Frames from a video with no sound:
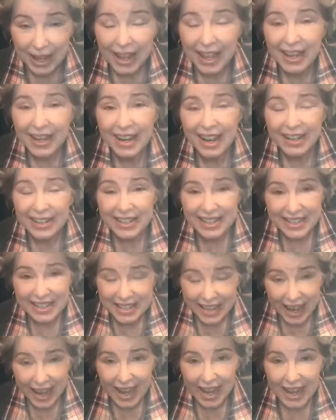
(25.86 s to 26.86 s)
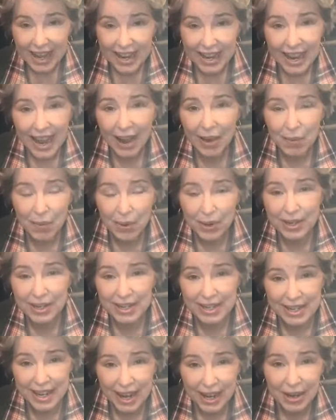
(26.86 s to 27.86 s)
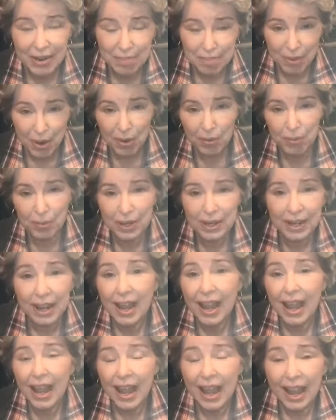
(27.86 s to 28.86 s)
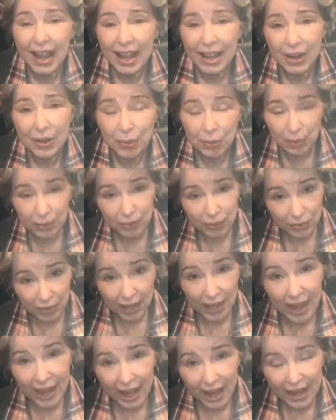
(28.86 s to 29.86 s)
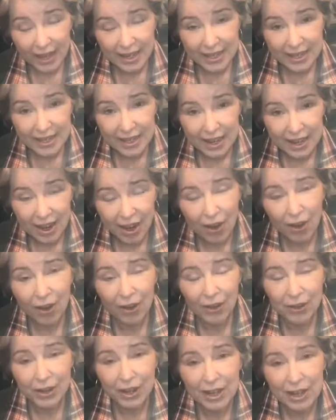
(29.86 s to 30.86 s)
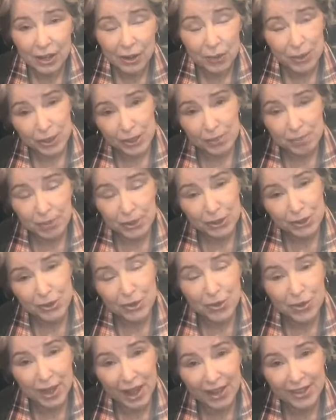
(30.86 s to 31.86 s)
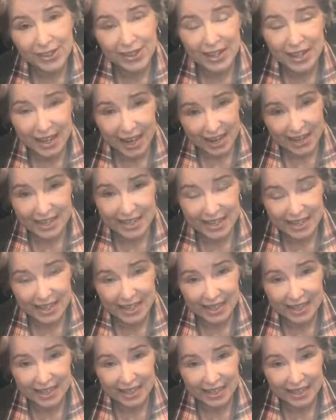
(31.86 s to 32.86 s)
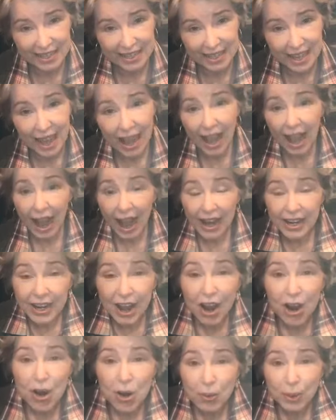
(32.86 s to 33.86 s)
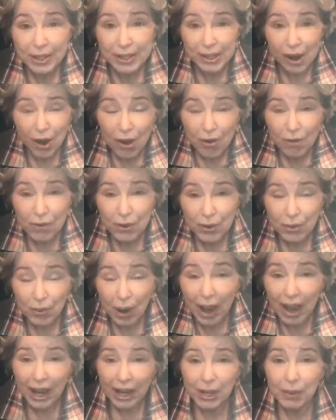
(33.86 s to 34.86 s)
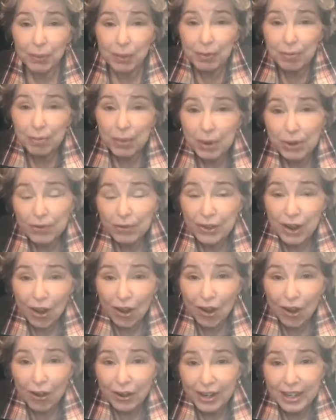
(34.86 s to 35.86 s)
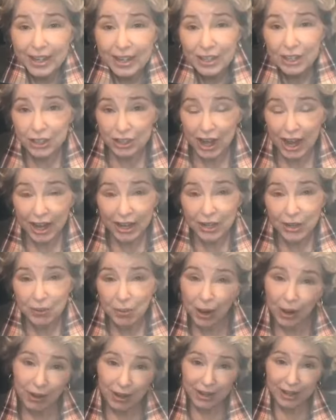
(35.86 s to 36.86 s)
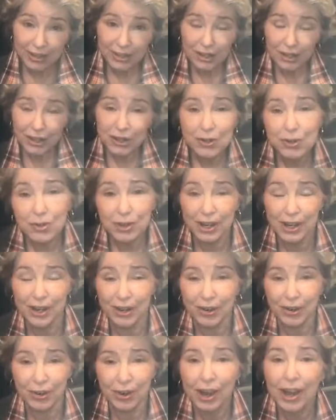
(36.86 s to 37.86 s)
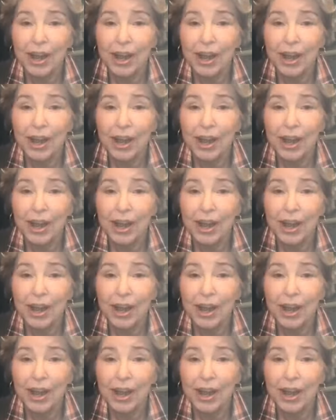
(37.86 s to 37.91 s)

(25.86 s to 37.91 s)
Now today I wanted to take a moment and reflect on Christmas 2018. I know it's over, right? And we've moved on and it's January and it's a new year.